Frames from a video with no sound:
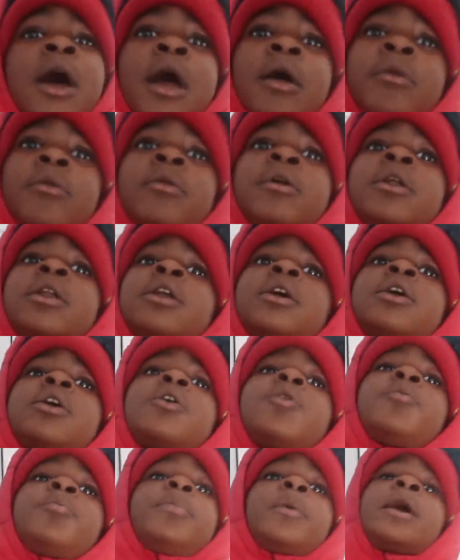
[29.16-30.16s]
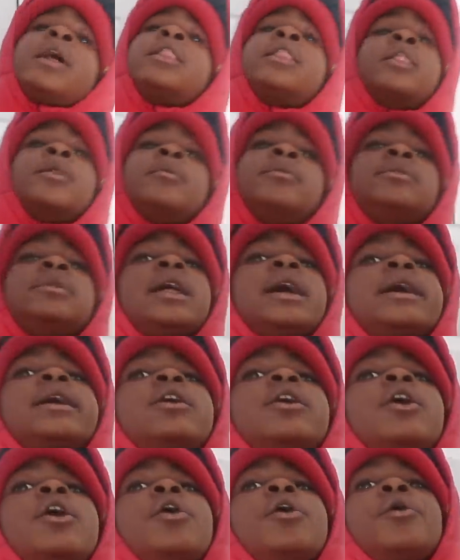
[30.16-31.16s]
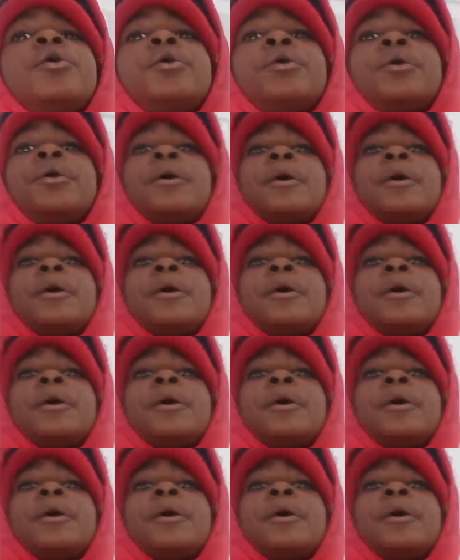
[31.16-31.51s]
I want to go buy some Lego.